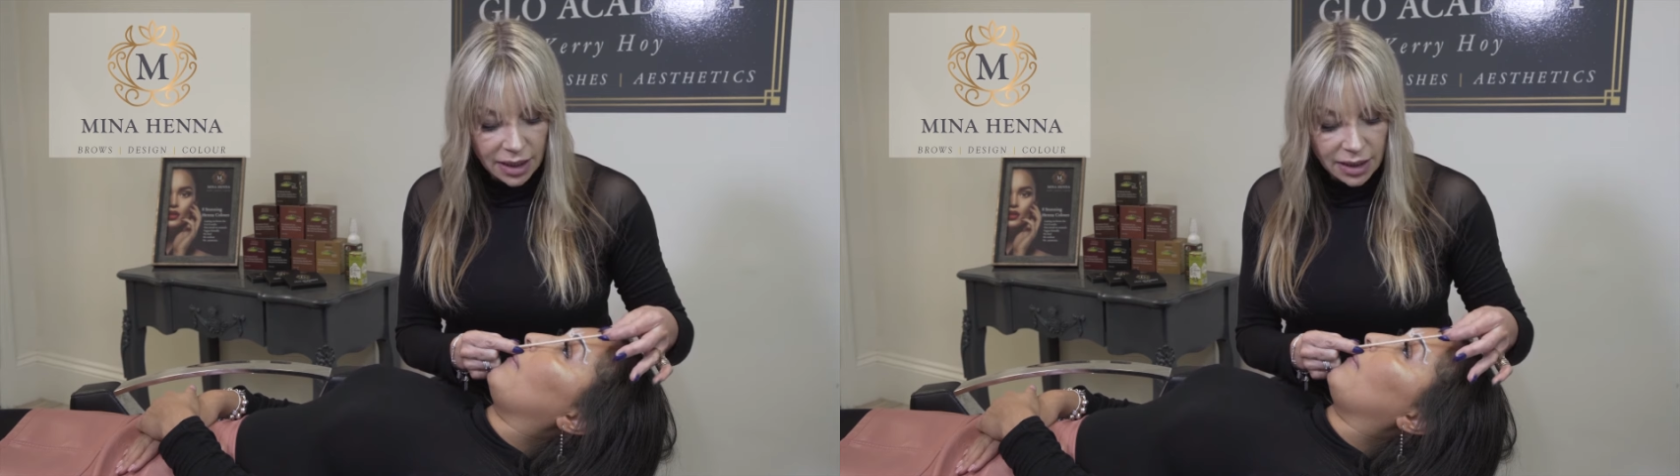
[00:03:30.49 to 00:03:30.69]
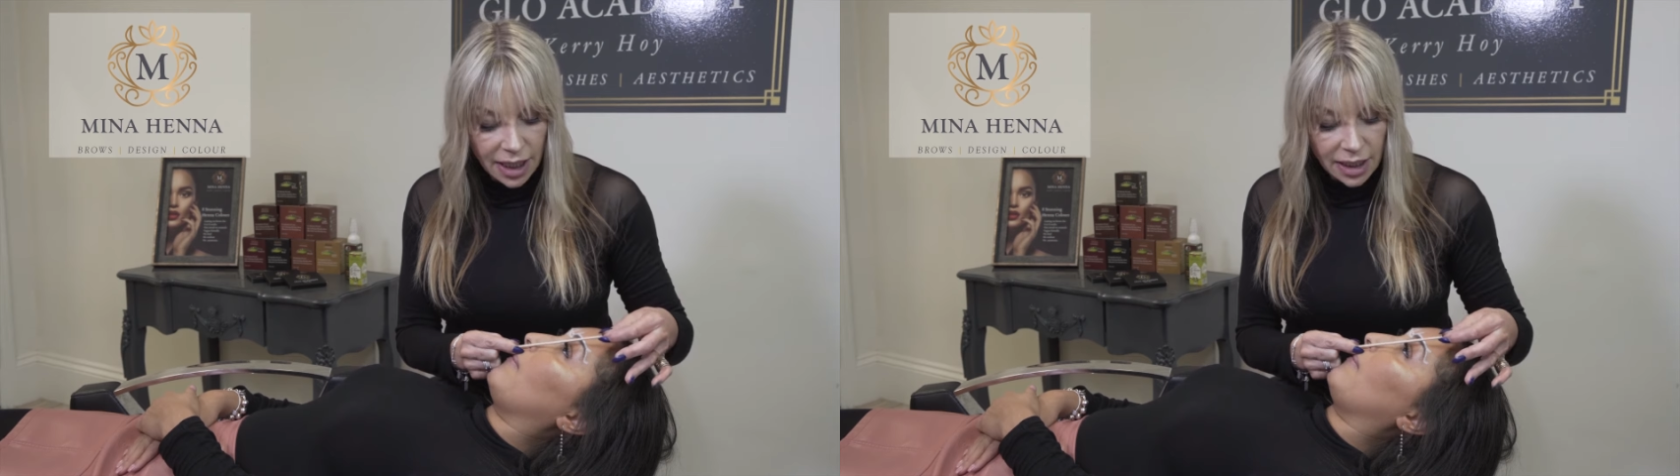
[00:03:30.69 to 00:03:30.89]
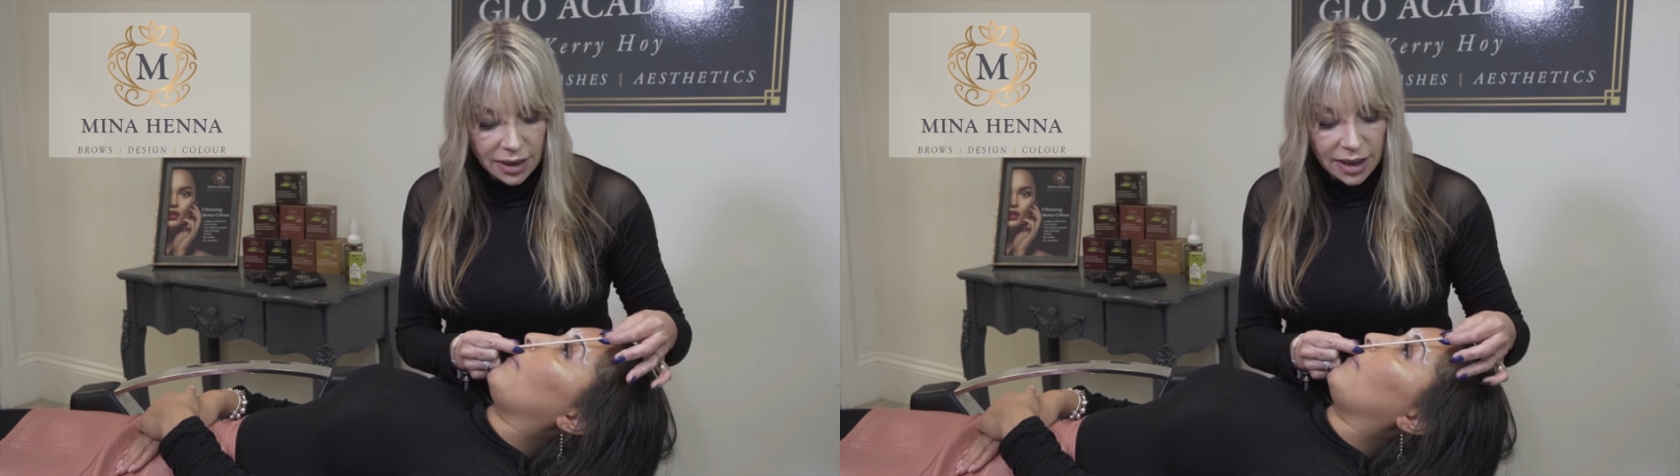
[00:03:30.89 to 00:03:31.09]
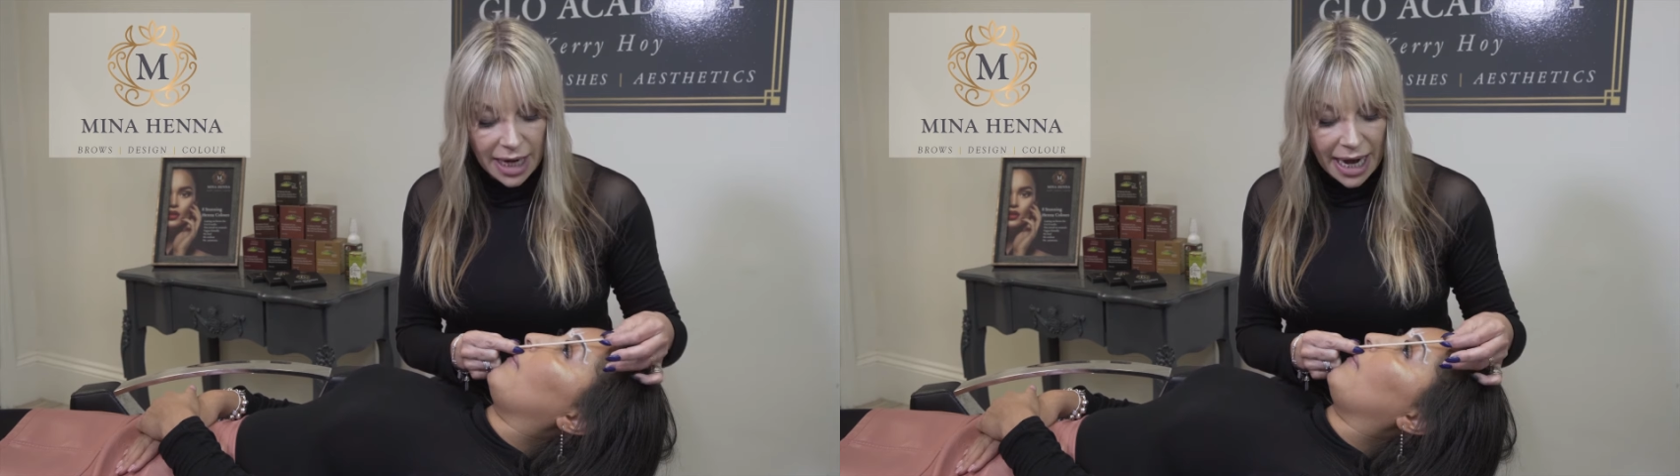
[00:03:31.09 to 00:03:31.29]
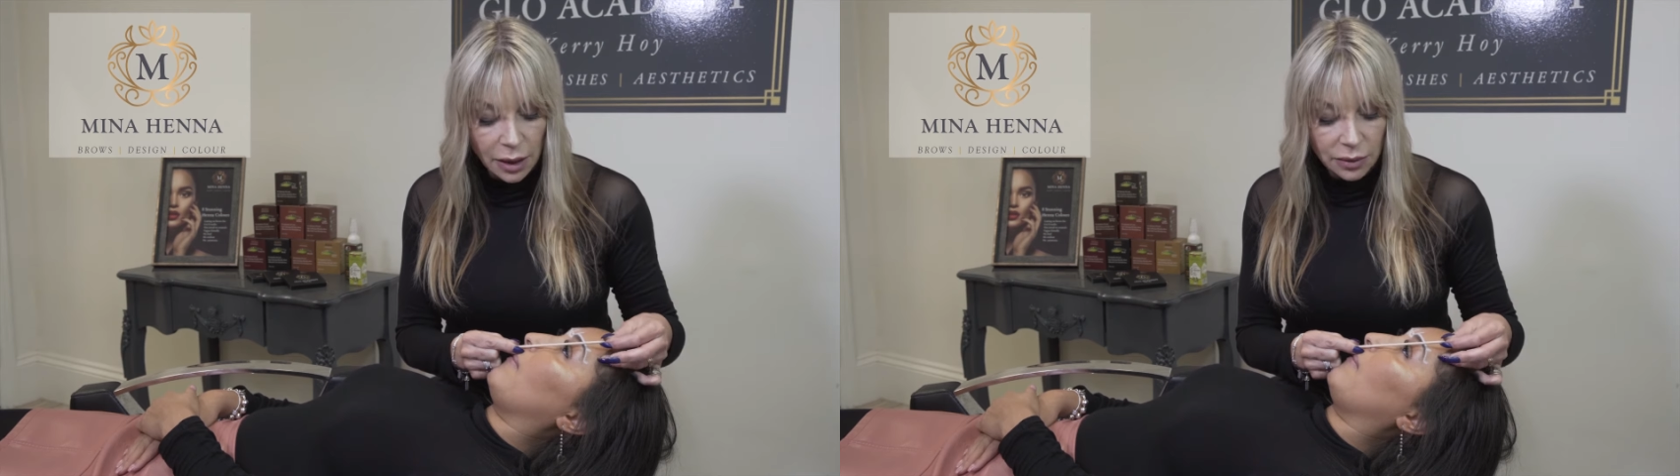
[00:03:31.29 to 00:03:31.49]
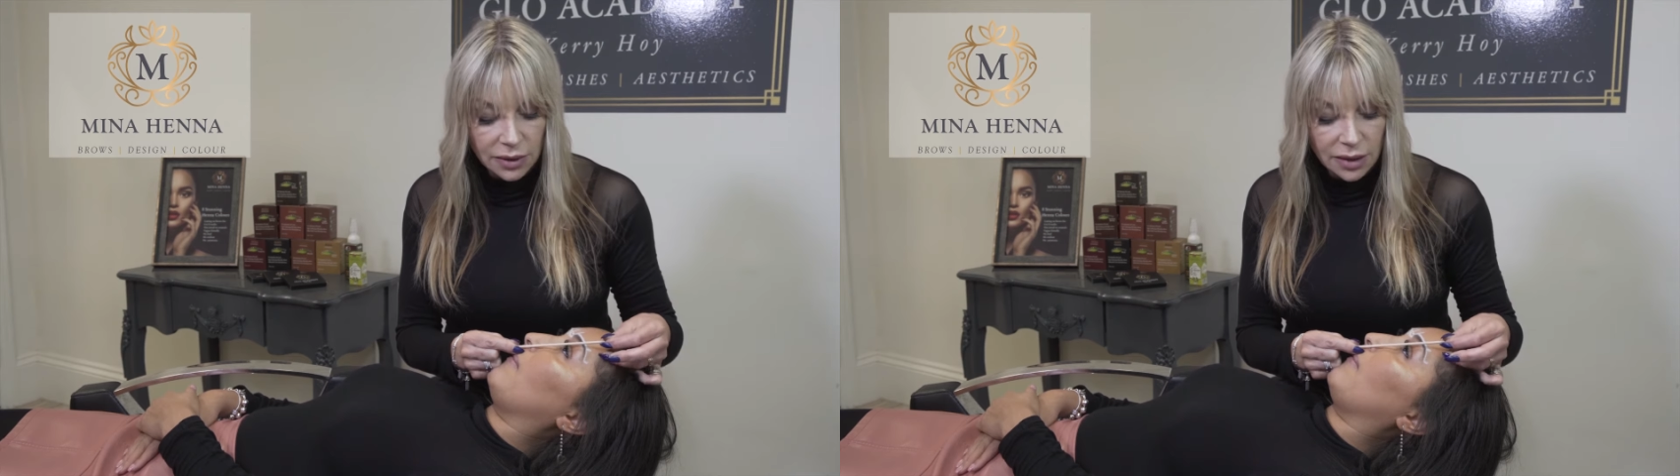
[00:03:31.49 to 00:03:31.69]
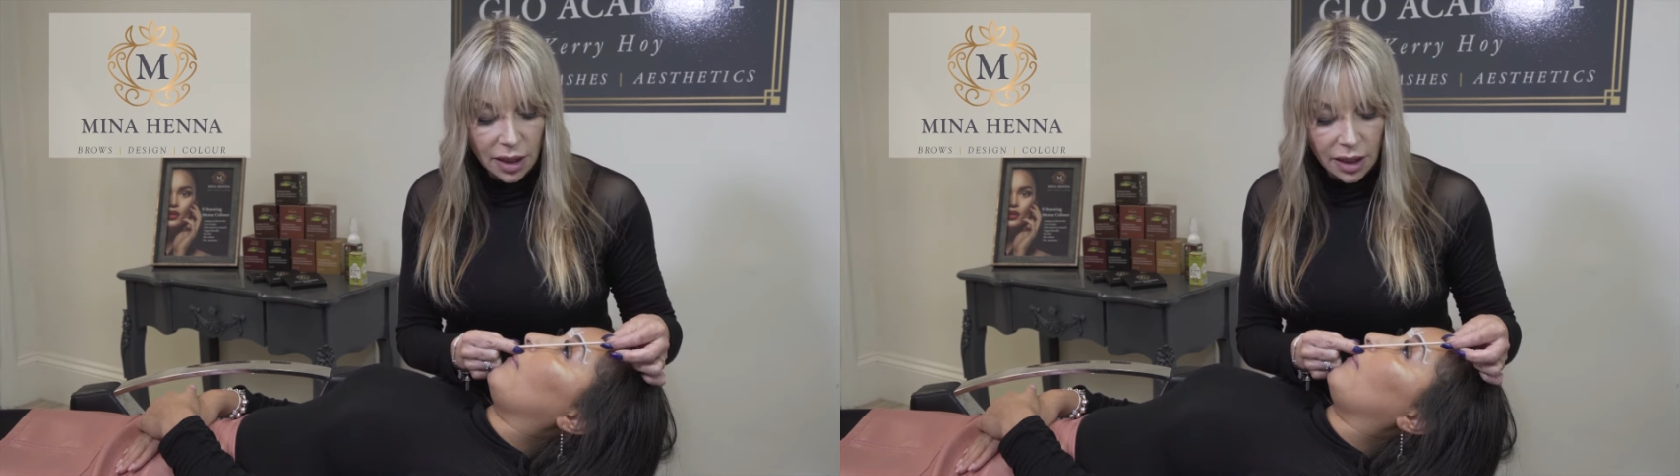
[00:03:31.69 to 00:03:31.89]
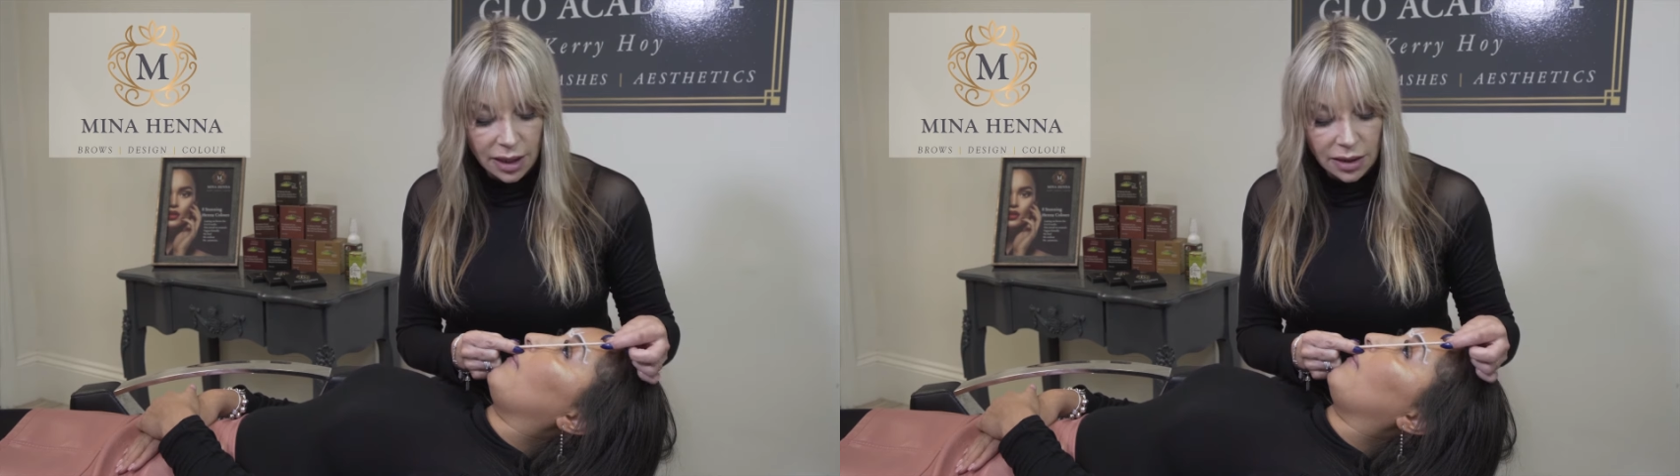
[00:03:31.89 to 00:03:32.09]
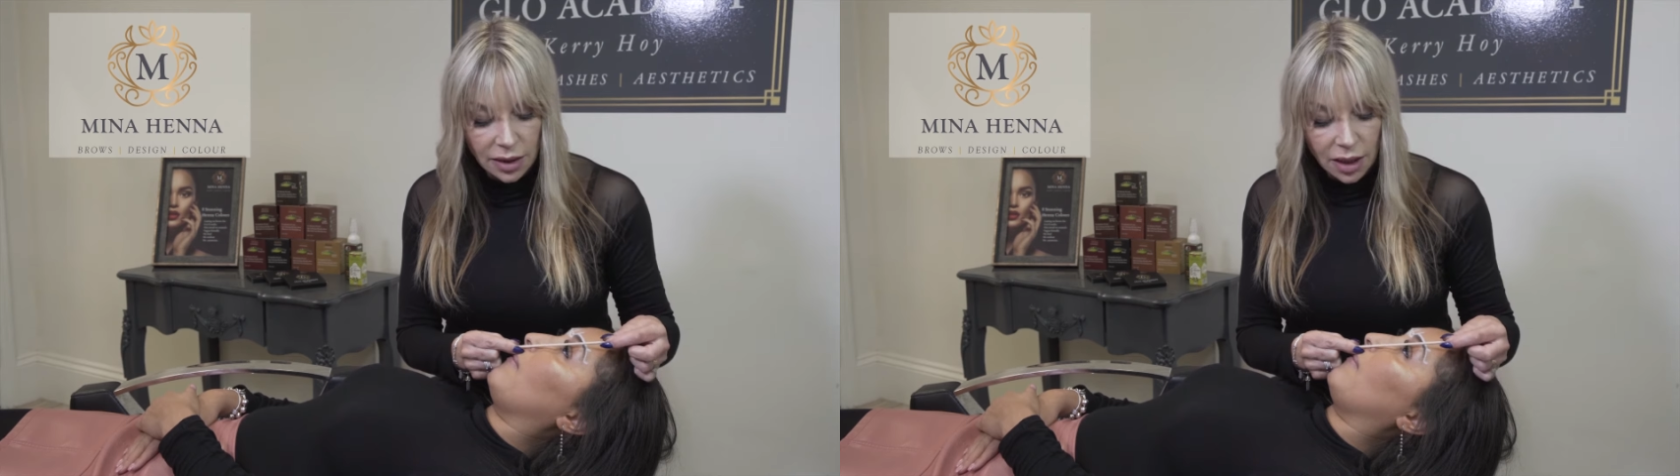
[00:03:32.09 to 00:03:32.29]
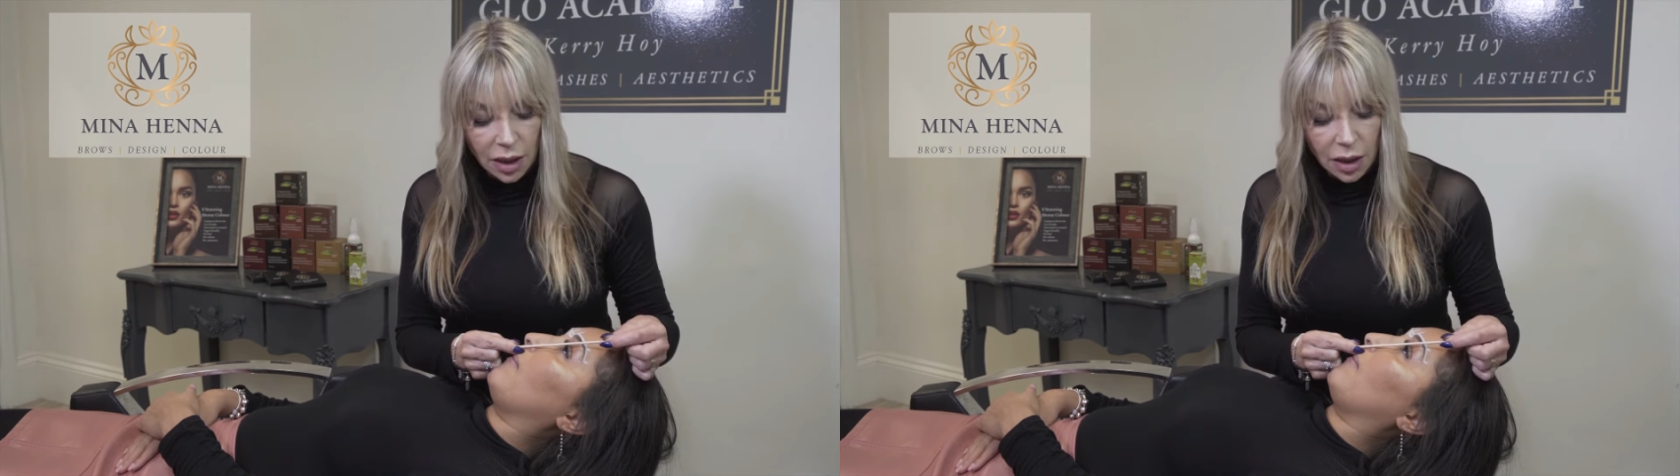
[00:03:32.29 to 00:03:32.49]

and take to the outside